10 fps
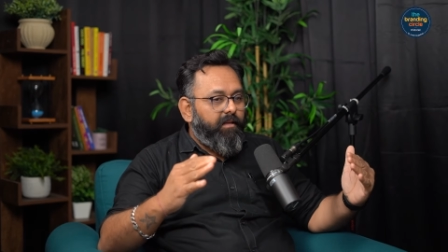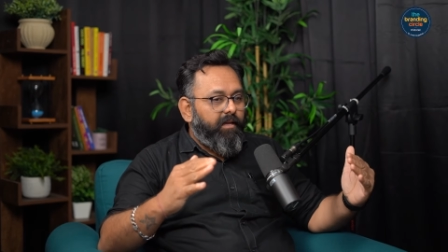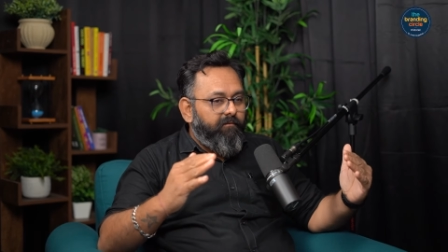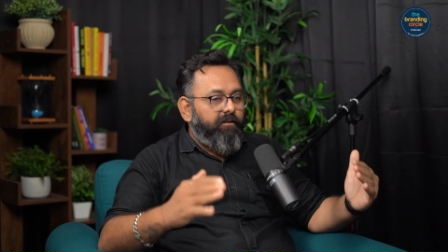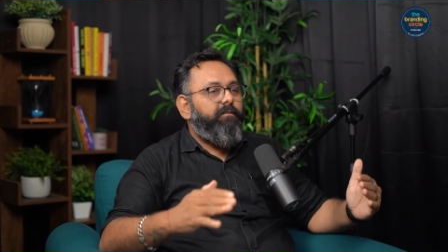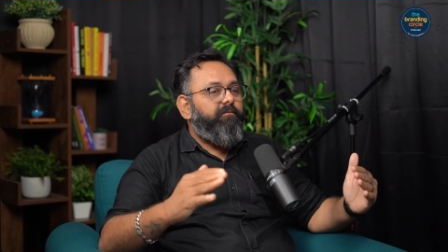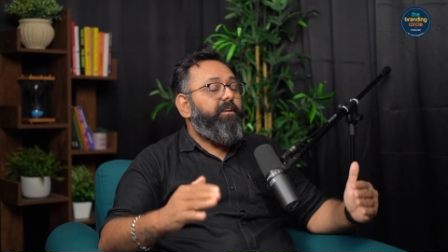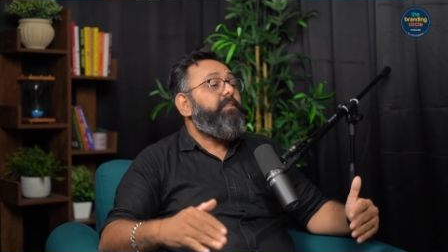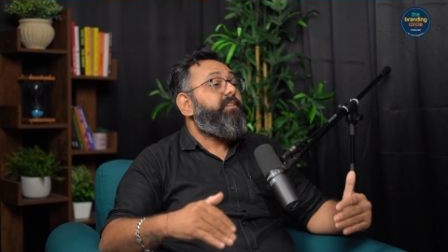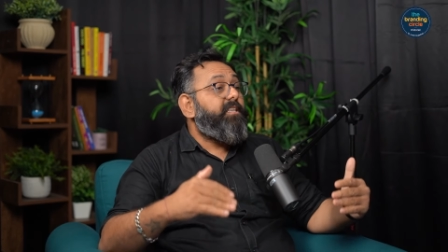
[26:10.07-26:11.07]
everyone
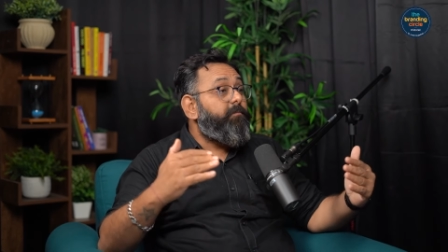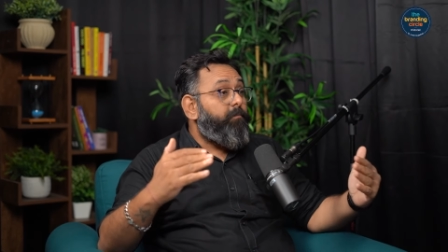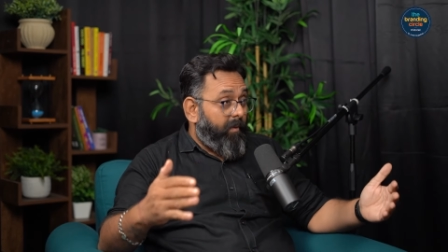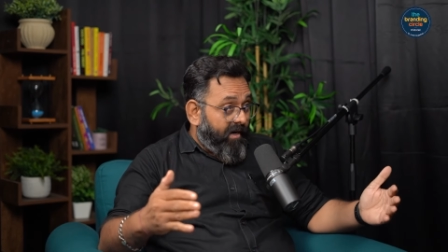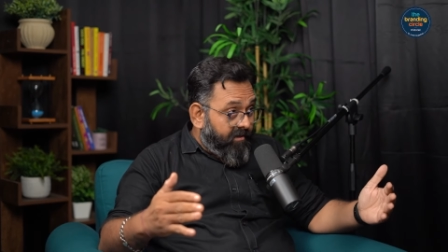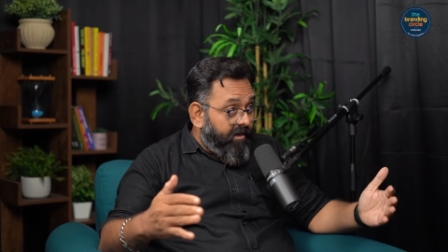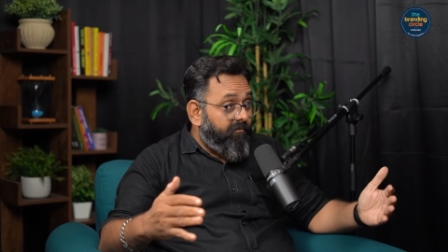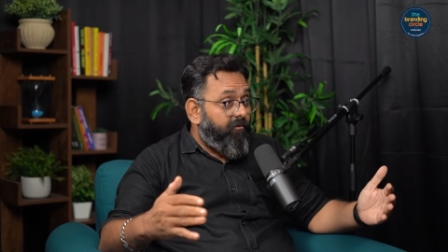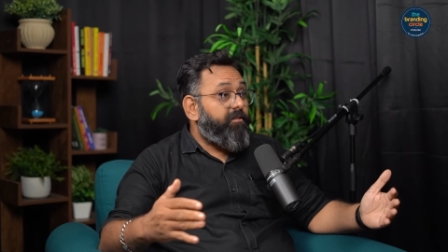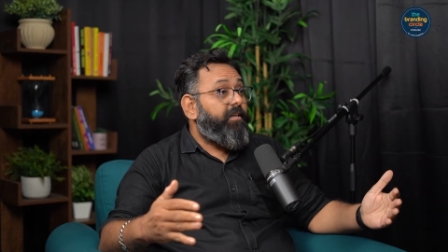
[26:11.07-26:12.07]
feels
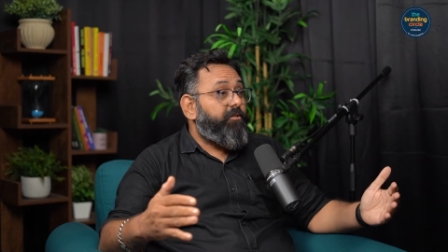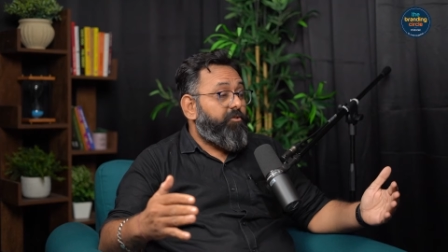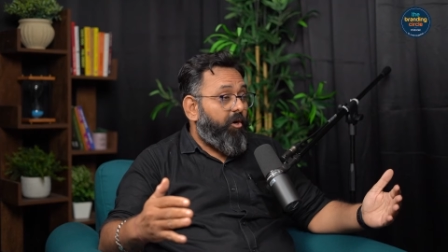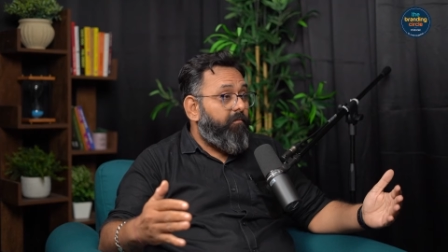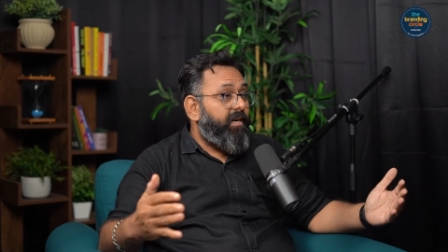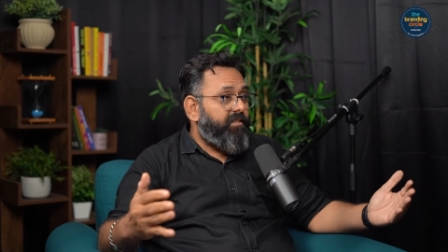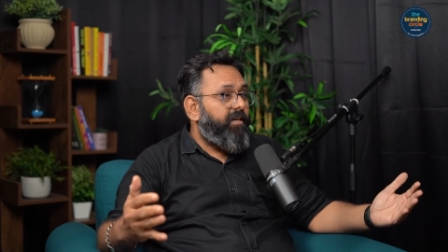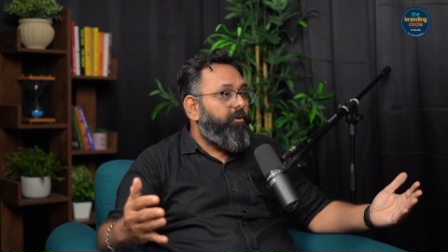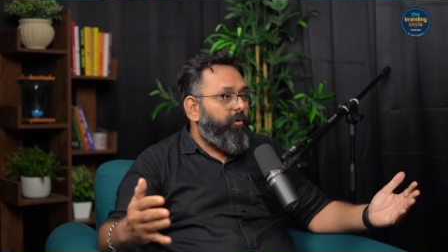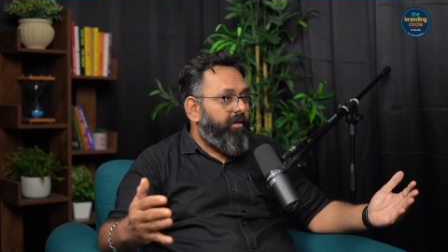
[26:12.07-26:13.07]
respected for their job that
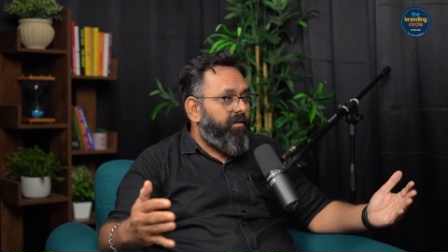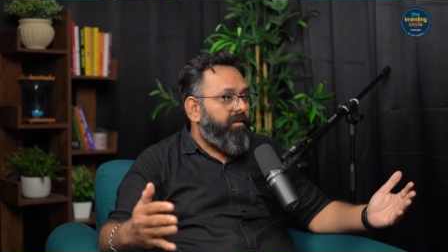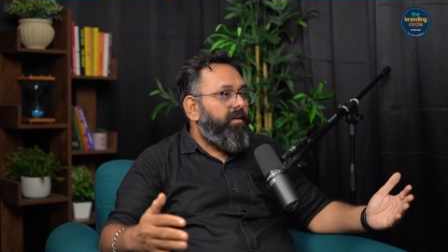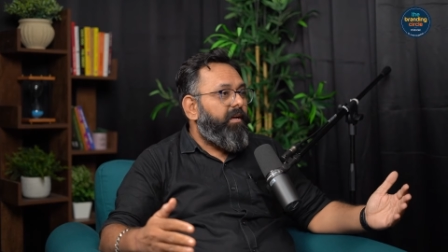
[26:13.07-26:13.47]
they are doing,